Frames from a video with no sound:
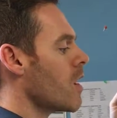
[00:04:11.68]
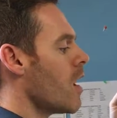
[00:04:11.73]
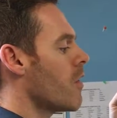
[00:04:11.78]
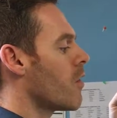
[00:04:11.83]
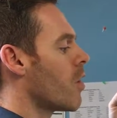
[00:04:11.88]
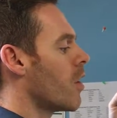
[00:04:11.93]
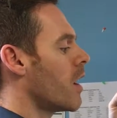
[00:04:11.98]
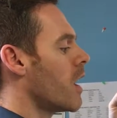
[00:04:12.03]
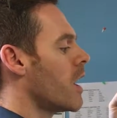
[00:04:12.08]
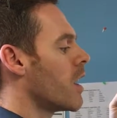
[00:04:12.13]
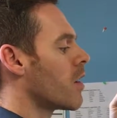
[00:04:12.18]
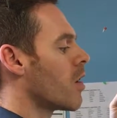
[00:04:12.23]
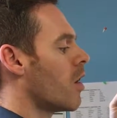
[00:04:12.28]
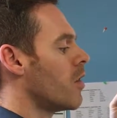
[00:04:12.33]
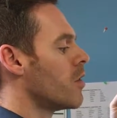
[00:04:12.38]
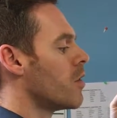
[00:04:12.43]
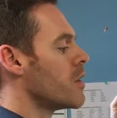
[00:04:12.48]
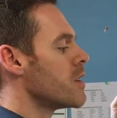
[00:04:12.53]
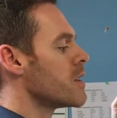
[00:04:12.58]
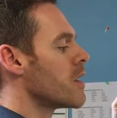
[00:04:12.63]
I've got
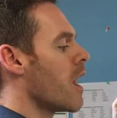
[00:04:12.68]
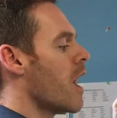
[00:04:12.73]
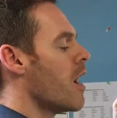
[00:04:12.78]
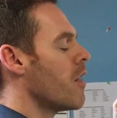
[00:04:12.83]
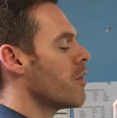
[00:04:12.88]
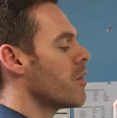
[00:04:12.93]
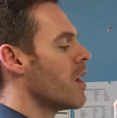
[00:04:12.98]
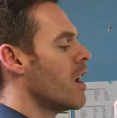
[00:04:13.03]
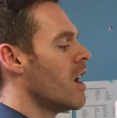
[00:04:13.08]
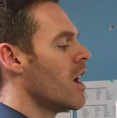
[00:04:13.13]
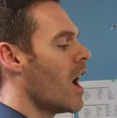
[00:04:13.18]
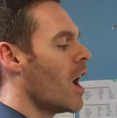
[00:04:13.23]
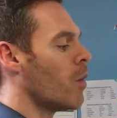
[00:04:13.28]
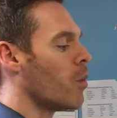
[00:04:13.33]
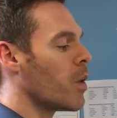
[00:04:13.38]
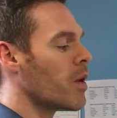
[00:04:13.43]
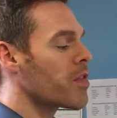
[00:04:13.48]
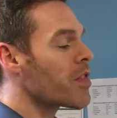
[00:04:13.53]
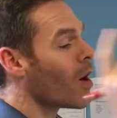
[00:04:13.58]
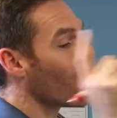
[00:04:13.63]
800s left,
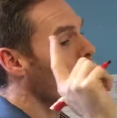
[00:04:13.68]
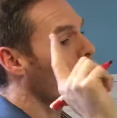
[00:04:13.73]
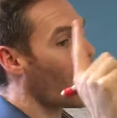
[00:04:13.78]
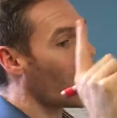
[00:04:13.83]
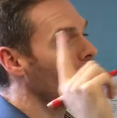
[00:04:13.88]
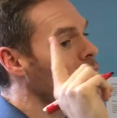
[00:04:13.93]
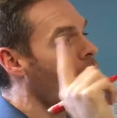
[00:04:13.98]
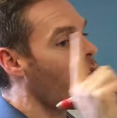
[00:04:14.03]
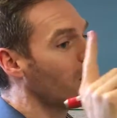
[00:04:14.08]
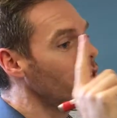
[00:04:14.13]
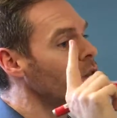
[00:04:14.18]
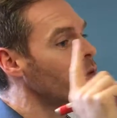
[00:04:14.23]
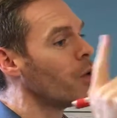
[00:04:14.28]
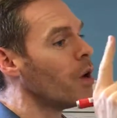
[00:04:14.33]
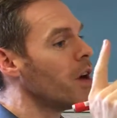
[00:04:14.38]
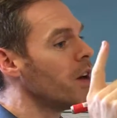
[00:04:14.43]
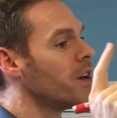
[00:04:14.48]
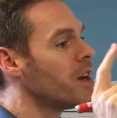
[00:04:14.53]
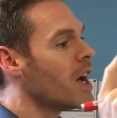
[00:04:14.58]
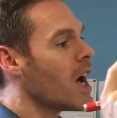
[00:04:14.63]
and with that
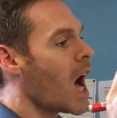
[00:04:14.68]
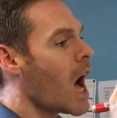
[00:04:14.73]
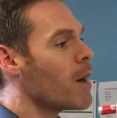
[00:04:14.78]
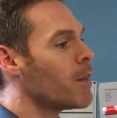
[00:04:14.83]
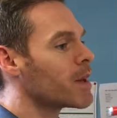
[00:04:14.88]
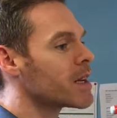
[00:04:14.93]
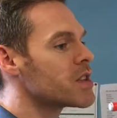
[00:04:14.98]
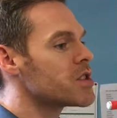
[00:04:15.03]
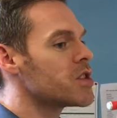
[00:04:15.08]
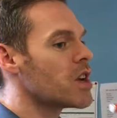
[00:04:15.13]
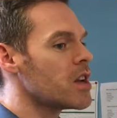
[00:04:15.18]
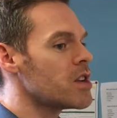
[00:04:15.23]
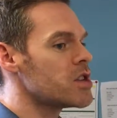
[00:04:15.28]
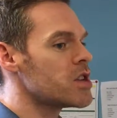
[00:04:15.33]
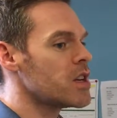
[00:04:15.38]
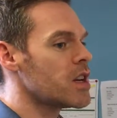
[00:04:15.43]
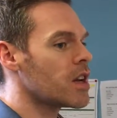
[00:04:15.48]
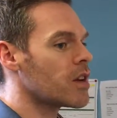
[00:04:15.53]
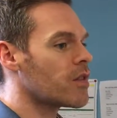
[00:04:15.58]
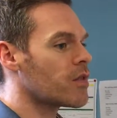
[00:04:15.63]
100 I'm
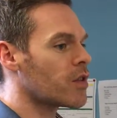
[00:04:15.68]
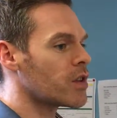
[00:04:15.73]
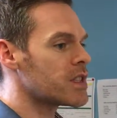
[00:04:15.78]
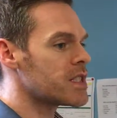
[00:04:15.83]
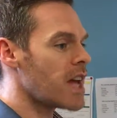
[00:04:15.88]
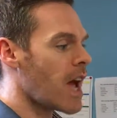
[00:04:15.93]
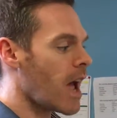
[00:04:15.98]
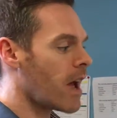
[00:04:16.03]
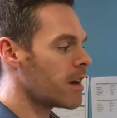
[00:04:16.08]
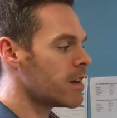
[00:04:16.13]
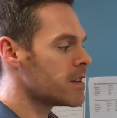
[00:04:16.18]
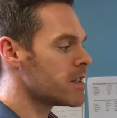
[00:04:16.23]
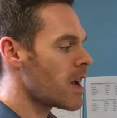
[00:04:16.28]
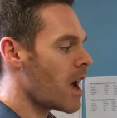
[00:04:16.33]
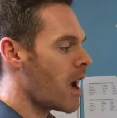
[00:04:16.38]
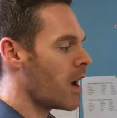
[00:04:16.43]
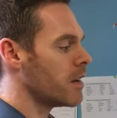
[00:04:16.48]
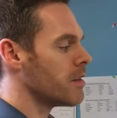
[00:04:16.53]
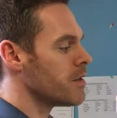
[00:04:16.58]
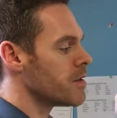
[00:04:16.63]
exchanging it for 10
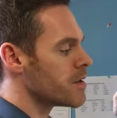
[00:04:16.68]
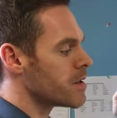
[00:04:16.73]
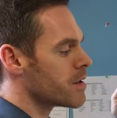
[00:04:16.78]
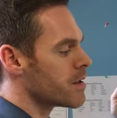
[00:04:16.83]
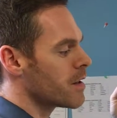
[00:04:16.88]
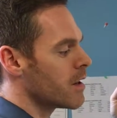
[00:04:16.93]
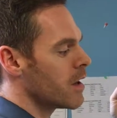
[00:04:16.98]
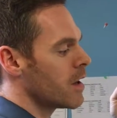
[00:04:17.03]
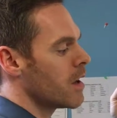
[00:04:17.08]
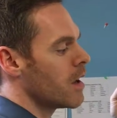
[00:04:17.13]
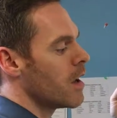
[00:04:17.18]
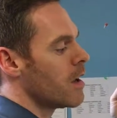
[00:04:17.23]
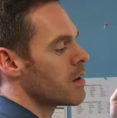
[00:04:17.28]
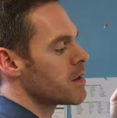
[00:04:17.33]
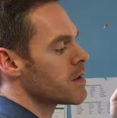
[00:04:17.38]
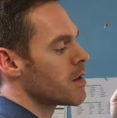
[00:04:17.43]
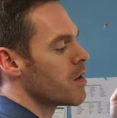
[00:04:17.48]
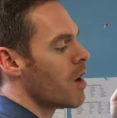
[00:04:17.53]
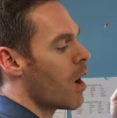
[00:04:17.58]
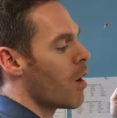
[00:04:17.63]
10s.
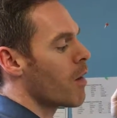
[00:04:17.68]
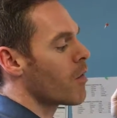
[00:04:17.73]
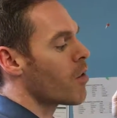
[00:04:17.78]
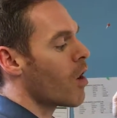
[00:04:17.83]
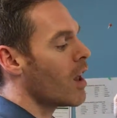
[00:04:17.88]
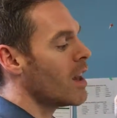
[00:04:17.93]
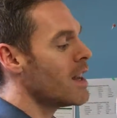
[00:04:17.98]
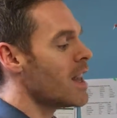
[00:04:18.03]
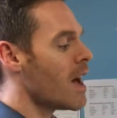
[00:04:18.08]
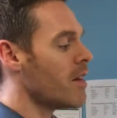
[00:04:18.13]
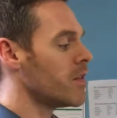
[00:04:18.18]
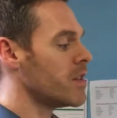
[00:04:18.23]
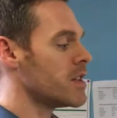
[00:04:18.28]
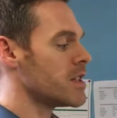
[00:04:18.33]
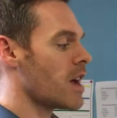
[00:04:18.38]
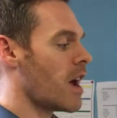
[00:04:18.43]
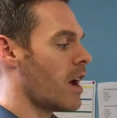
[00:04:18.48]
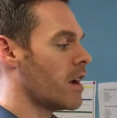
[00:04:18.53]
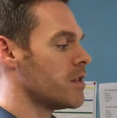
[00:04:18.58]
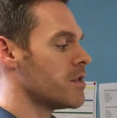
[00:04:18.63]
So now I've got 11
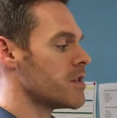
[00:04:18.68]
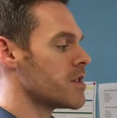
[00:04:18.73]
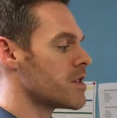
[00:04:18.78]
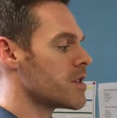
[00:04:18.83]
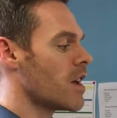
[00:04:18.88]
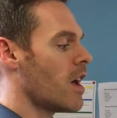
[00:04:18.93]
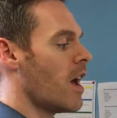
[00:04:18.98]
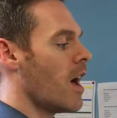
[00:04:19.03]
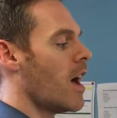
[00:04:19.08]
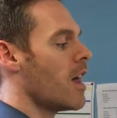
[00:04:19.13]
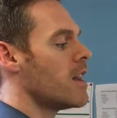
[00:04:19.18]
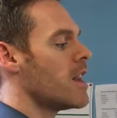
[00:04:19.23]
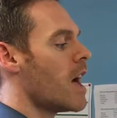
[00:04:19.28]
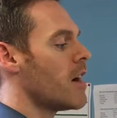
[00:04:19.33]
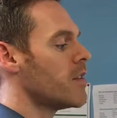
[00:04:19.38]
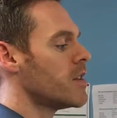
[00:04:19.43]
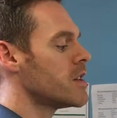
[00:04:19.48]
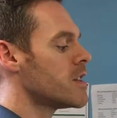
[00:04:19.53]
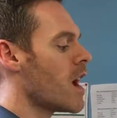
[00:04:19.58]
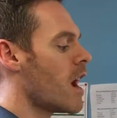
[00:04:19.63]
10s.
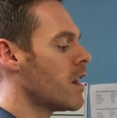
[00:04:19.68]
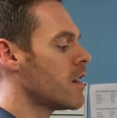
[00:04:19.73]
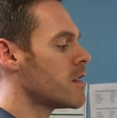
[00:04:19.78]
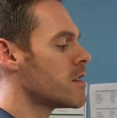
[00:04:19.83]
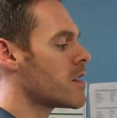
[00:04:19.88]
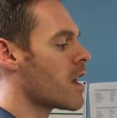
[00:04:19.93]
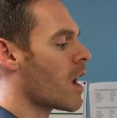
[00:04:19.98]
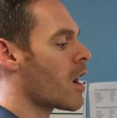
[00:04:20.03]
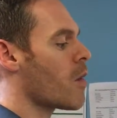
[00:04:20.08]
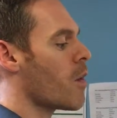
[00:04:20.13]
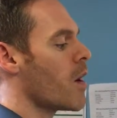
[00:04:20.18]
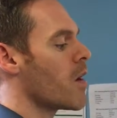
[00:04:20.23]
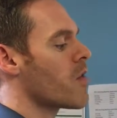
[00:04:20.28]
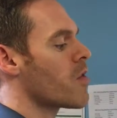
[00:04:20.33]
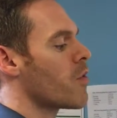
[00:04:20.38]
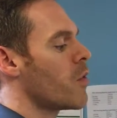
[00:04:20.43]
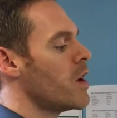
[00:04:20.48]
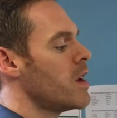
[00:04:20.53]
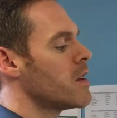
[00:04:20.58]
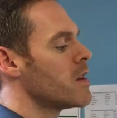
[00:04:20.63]
11 10s take away
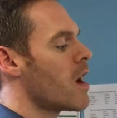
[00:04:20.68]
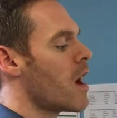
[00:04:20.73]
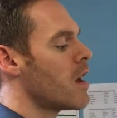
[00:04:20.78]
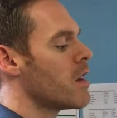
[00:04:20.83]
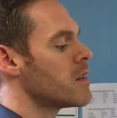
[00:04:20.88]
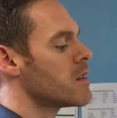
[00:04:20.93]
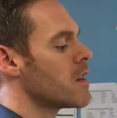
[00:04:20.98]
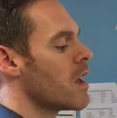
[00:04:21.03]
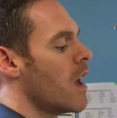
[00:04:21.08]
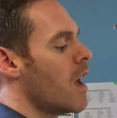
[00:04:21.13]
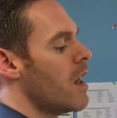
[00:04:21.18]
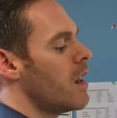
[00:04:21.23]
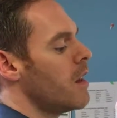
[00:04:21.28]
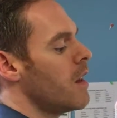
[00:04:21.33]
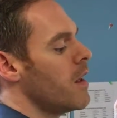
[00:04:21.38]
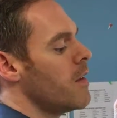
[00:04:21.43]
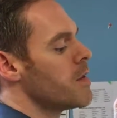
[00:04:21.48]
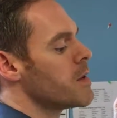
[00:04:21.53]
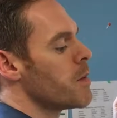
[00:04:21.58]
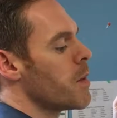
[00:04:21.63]
3 10s,
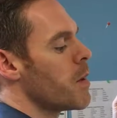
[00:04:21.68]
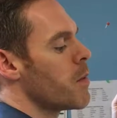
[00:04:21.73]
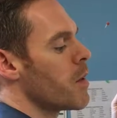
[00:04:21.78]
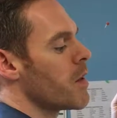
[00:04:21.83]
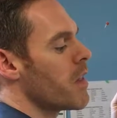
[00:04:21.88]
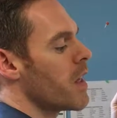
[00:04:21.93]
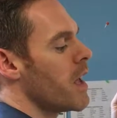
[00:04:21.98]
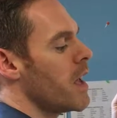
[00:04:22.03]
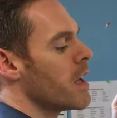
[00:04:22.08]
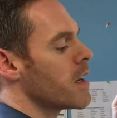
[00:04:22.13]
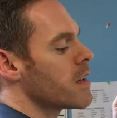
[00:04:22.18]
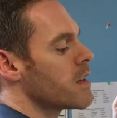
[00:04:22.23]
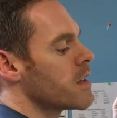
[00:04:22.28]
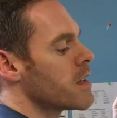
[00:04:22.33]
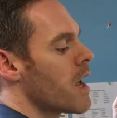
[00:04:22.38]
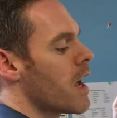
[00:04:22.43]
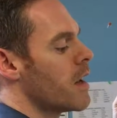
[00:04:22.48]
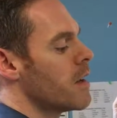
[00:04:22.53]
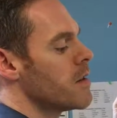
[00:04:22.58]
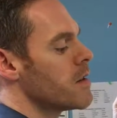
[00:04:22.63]
leaves me with 8
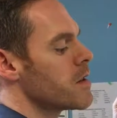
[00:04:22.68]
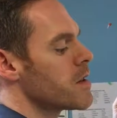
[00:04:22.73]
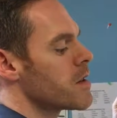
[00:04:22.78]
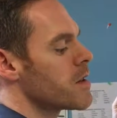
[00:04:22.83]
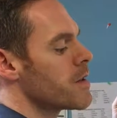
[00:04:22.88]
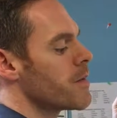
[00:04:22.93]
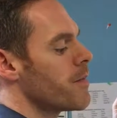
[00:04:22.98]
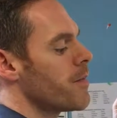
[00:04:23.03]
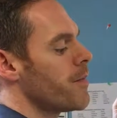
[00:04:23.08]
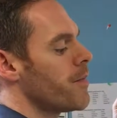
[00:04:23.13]
10s.